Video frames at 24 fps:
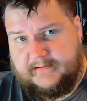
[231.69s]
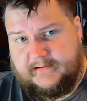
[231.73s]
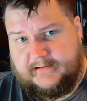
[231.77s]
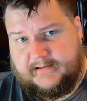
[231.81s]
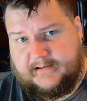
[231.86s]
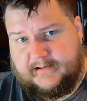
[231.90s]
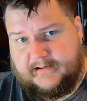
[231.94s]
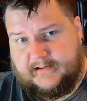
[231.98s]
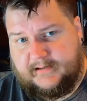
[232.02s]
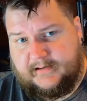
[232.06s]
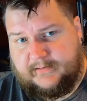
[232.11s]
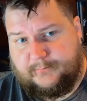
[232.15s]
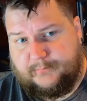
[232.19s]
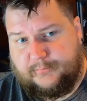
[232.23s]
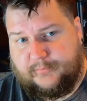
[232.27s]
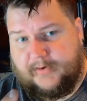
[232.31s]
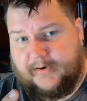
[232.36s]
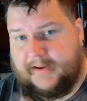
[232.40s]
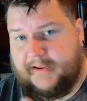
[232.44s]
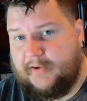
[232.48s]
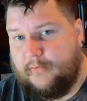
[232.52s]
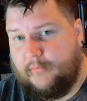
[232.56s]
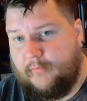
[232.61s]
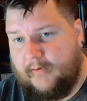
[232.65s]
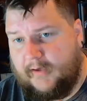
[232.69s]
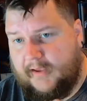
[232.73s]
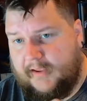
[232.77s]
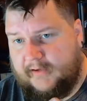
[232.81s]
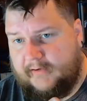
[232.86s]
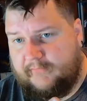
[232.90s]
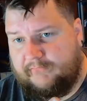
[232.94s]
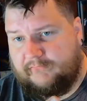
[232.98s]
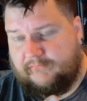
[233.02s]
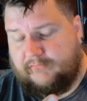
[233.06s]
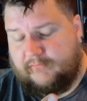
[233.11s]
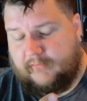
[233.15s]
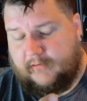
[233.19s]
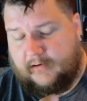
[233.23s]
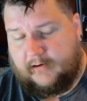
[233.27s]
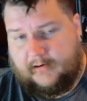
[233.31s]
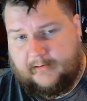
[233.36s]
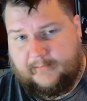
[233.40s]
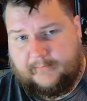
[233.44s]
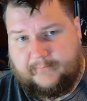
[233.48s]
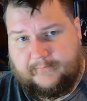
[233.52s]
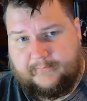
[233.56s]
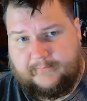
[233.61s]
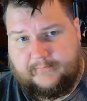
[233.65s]
Uh, break away
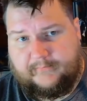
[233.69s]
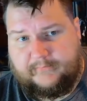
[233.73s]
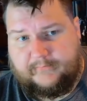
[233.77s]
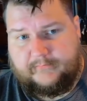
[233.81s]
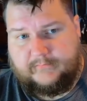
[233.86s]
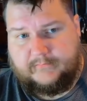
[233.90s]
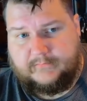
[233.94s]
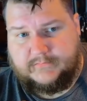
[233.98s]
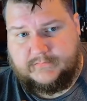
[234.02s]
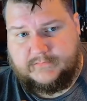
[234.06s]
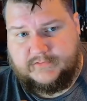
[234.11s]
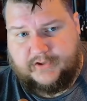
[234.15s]
from,